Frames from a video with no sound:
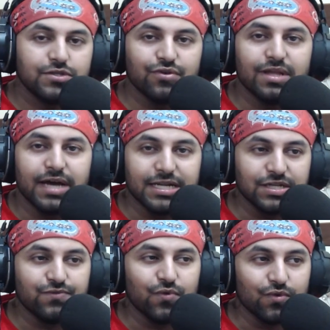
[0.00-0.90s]
So yeah,
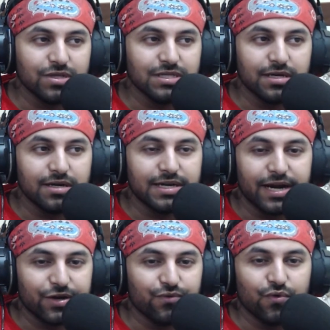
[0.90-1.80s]
that's it for this little
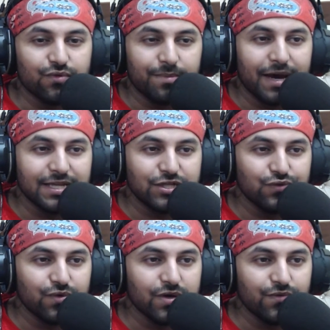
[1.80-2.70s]
tight review of the
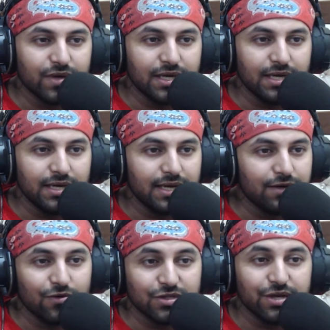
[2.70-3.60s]
match where we
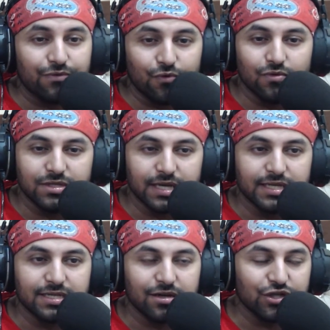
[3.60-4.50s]
got 7 goals
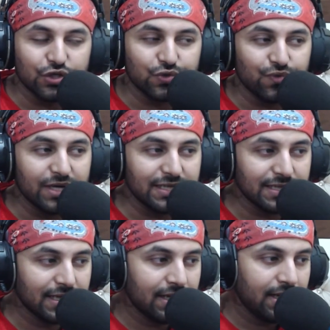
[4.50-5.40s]
against Rangers 1,